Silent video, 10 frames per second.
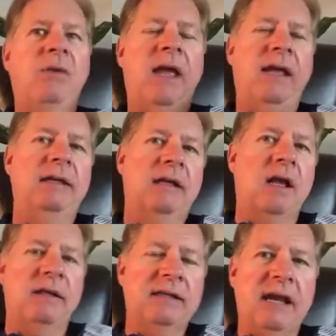we had to
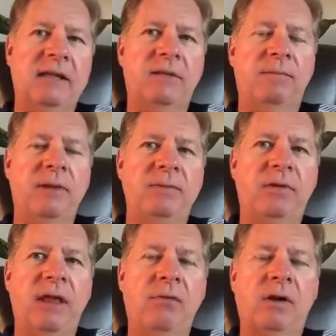contact the
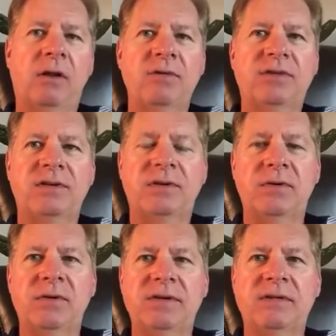people that were closest
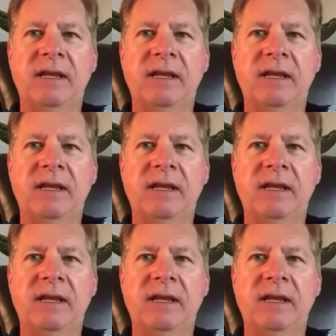to us.